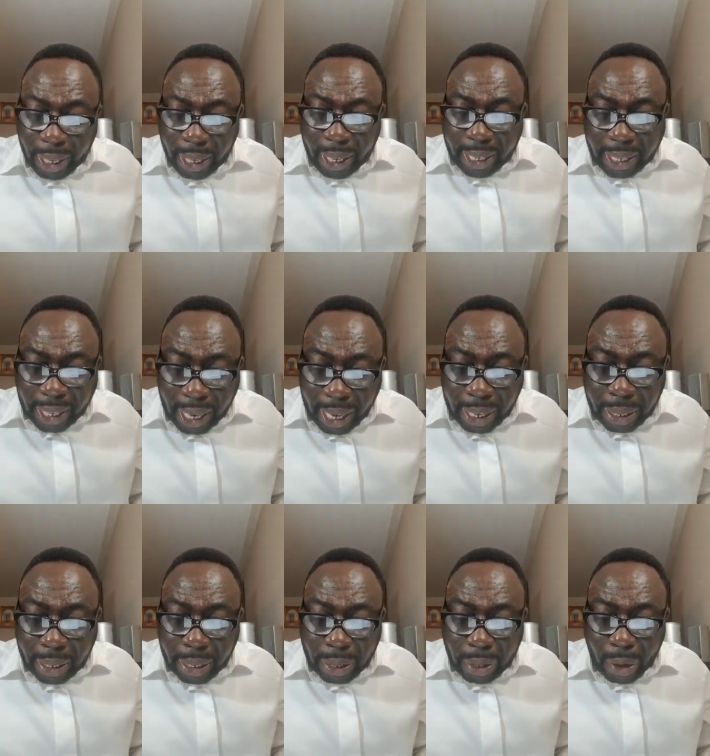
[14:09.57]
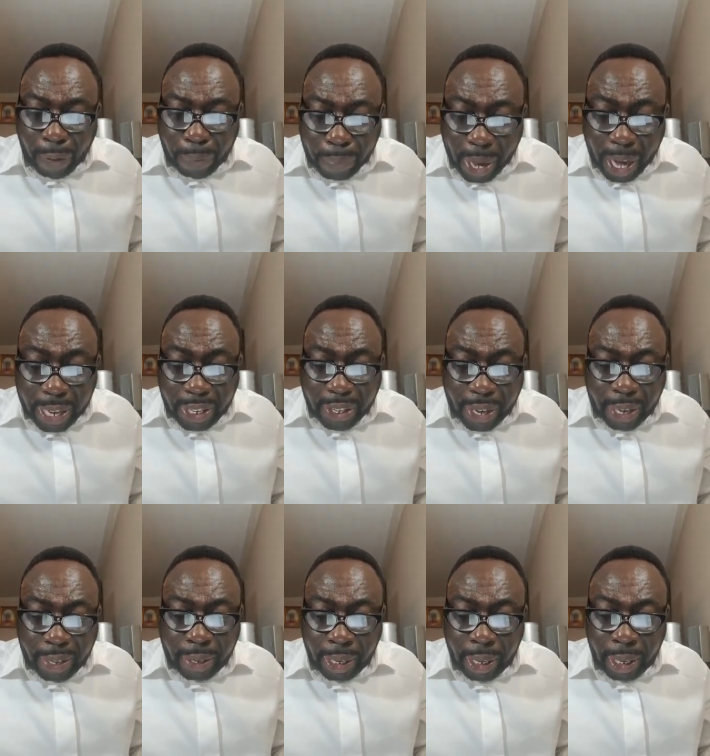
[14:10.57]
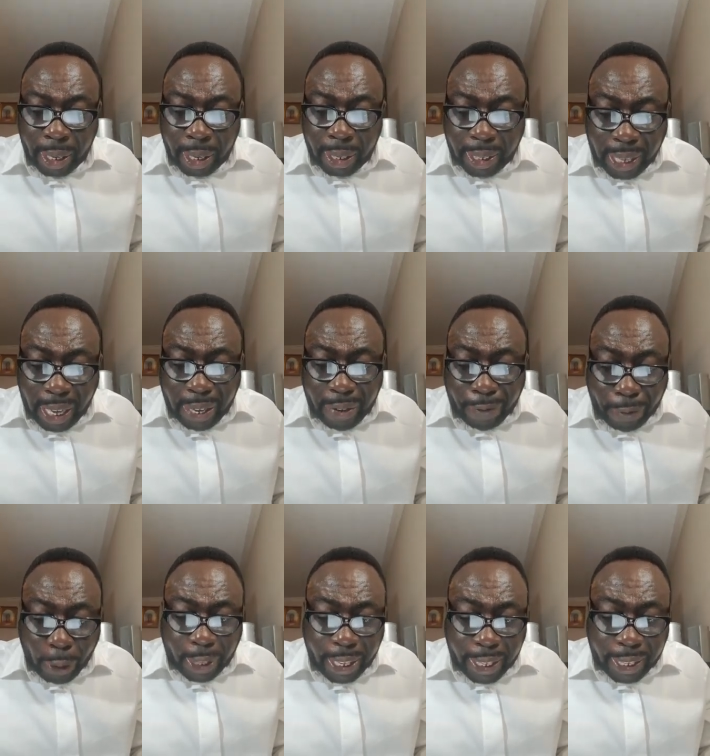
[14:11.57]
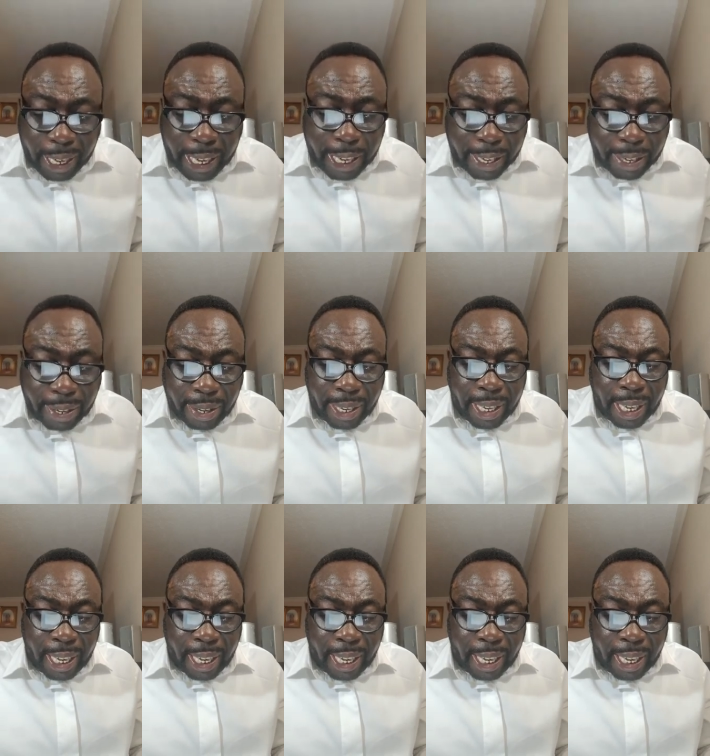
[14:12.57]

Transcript: The Son of Man shall send forth his angels,